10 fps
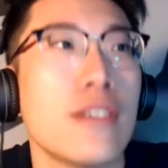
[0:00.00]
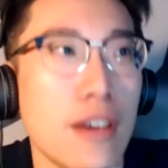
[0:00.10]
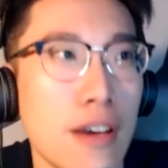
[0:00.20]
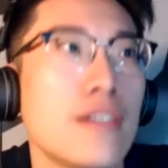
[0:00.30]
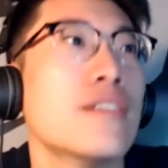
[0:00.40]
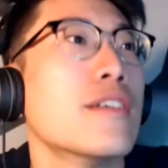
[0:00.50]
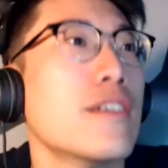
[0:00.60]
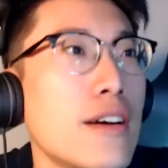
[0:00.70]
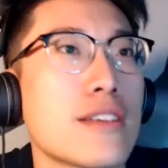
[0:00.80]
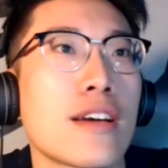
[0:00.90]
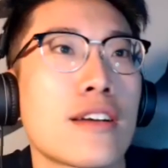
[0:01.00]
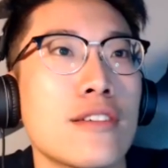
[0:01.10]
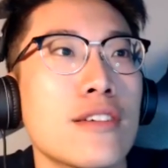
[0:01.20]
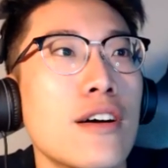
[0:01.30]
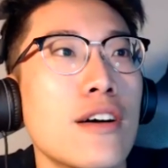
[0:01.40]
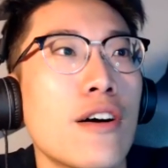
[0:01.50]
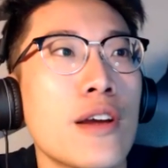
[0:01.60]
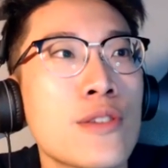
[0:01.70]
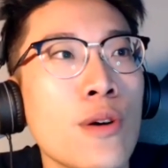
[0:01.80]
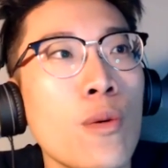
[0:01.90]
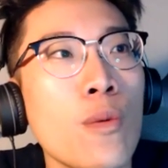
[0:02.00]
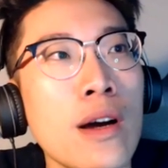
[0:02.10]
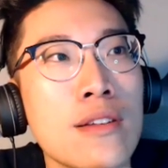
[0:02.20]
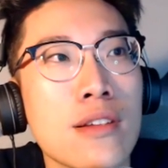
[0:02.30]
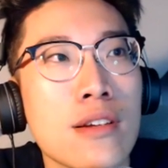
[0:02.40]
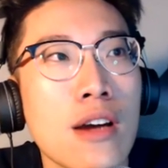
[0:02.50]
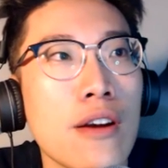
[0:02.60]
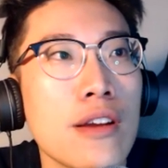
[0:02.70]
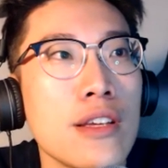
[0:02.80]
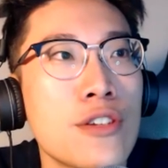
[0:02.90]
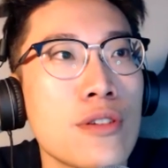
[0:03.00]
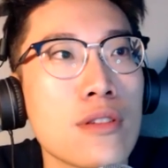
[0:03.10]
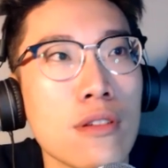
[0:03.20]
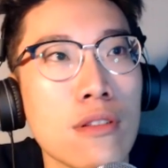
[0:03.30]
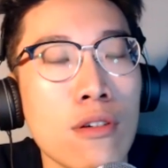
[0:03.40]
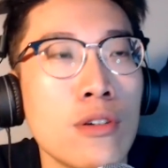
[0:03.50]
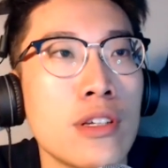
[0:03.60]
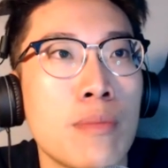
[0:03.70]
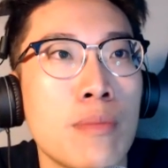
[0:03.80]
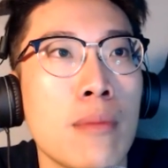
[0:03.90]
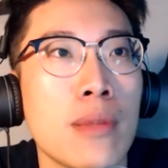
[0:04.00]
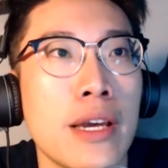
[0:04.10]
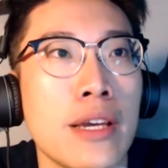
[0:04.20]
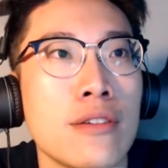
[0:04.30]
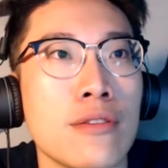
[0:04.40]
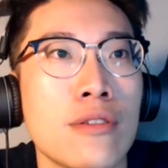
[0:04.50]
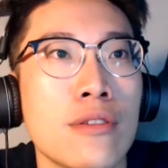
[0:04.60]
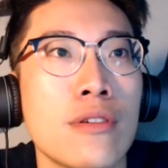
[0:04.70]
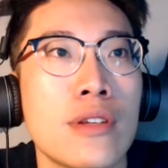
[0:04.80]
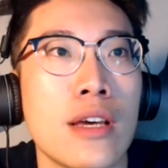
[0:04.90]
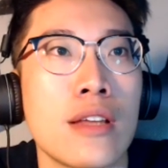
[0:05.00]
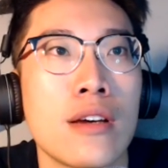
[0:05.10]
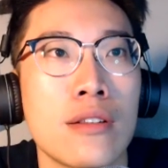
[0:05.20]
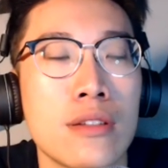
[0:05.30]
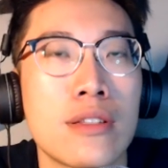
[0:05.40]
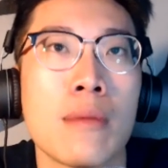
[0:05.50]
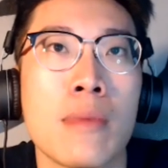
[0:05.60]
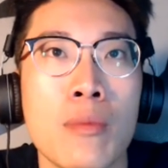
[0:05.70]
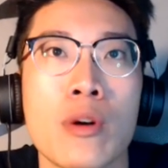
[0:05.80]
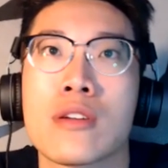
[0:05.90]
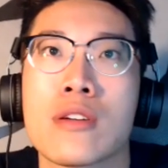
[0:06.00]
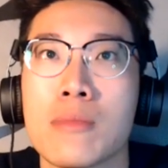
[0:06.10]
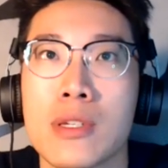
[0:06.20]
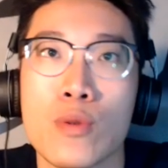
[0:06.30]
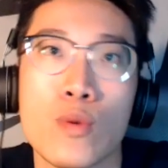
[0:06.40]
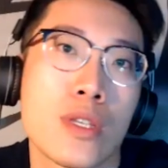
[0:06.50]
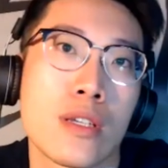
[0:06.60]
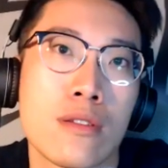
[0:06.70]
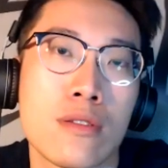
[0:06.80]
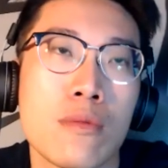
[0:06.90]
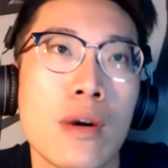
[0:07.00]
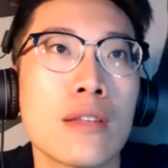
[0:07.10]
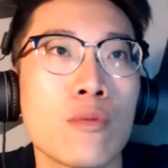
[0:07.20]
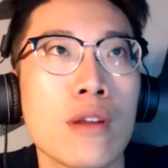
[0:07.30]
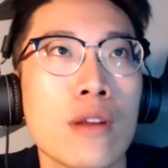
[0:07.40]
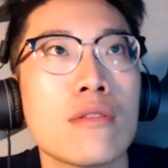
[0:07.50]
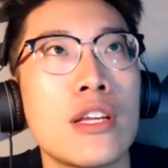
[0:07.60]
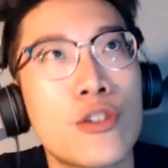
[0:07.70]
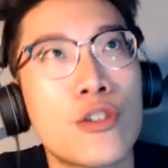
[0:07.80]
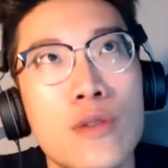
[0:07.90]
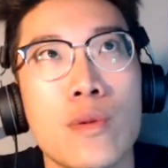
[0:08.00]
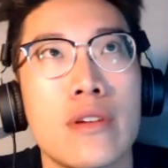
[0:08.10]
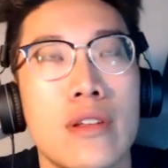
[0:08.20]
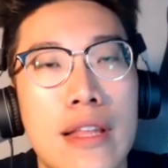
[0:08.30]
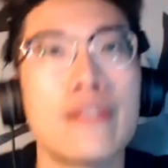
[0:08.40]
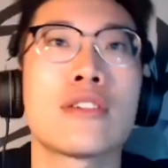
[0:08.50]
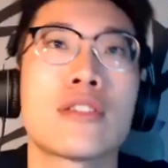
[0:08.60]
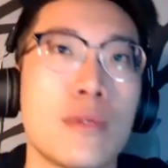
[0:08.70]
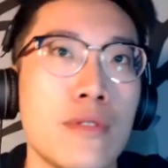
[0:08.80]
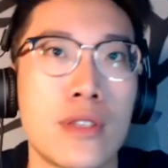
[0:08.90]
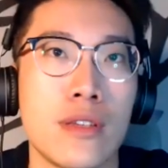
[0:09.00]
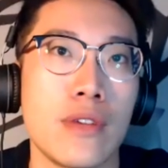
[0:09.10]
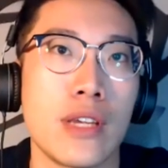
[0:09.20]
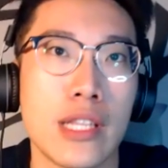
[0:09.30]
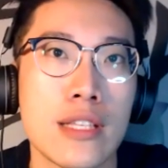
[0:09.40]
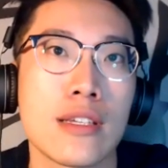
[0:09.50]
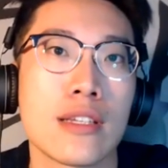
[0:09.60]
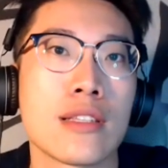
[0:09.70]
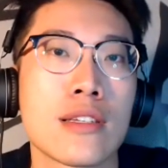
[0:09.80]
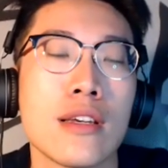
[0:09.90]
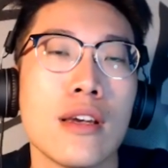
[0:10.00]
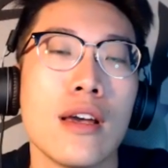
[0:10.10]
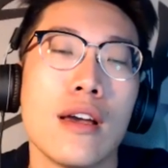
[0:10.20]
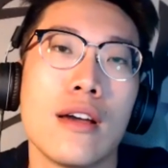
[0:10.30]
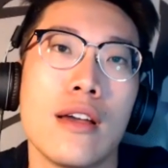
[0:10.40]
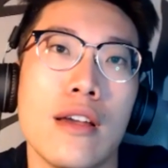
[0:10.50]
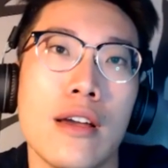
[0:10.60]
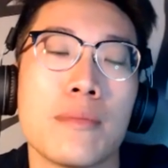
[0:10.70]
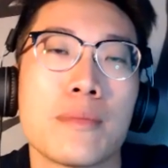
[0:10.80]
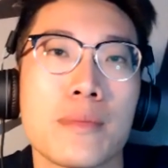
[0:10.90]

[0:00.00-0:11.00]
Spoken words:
Yeah, exactly. All right. So what is the current interest or loan in the pipeline, that the debt network is going to be using? So what interest will the lenders be receiving in that sense? Yeah.